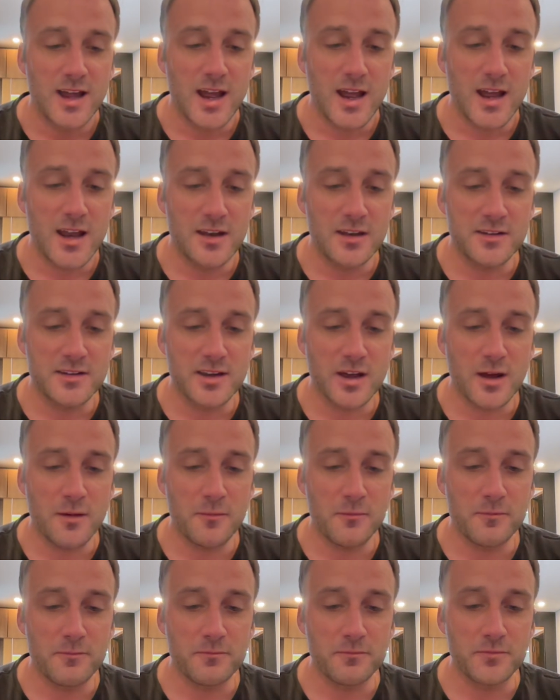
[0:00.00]

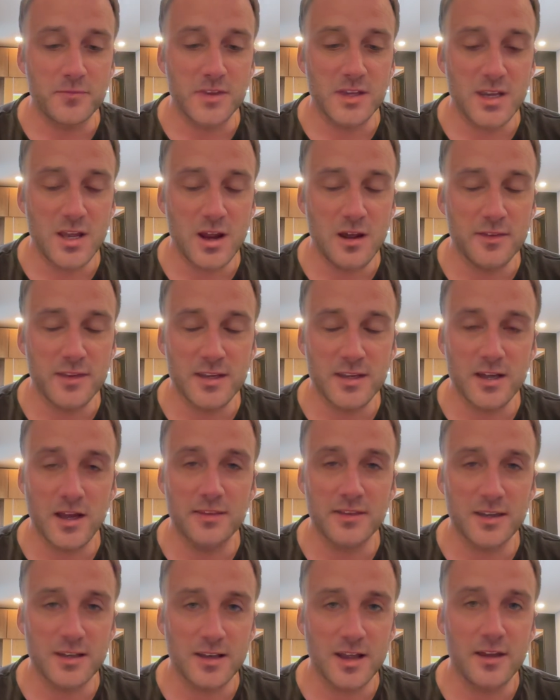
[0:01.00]
I think
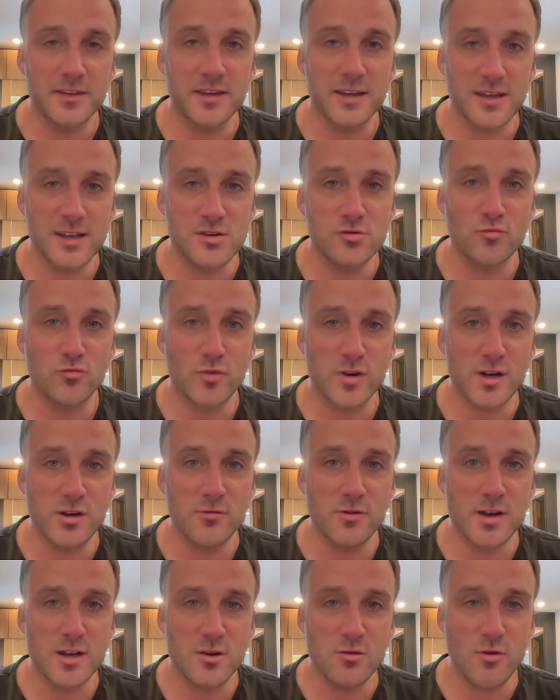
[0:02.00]
it's really,
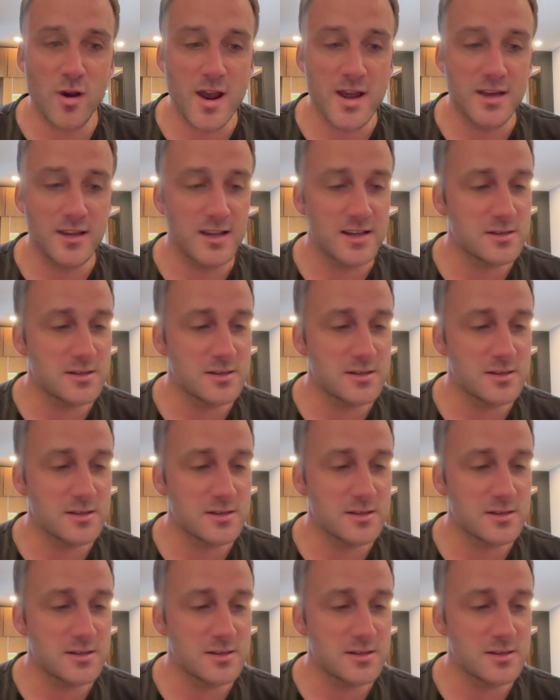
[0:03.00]
really great.